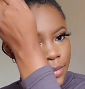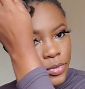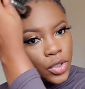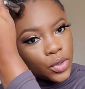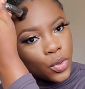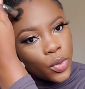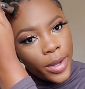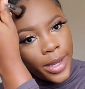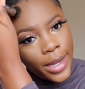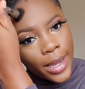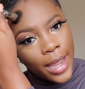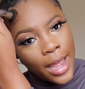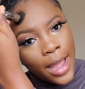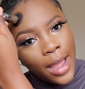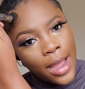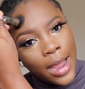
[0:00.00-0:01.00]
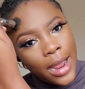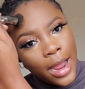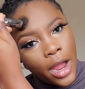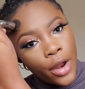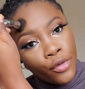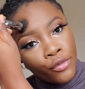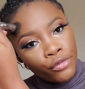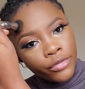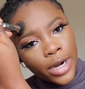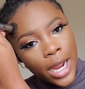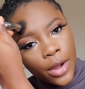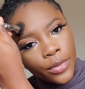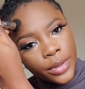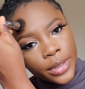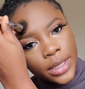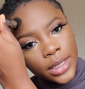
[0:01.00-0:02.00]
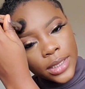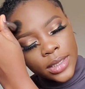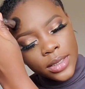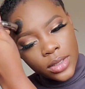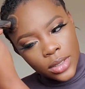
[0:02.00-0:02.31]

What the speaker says: I'm just going around it.